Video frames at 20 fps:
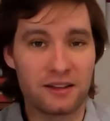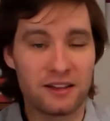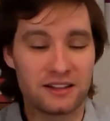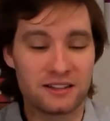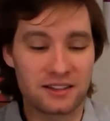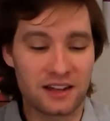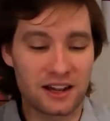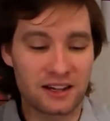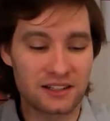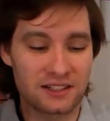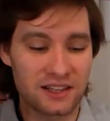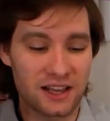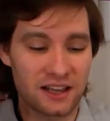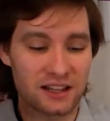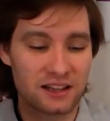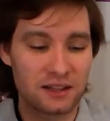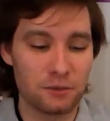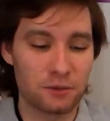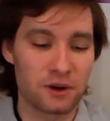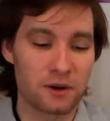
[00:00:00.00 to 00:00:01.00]

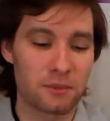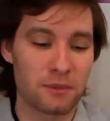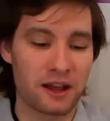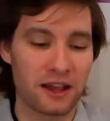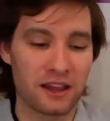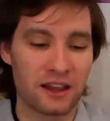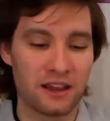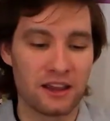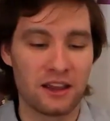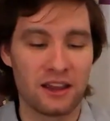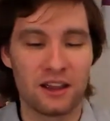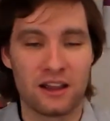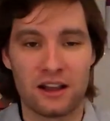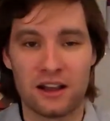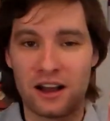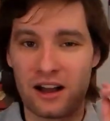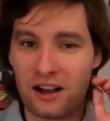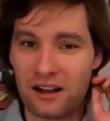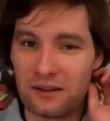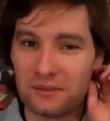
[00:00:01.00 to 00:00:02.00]
exactly one of my.
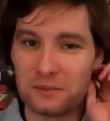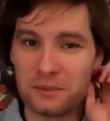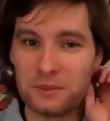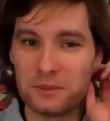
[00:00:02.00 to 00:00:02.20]
I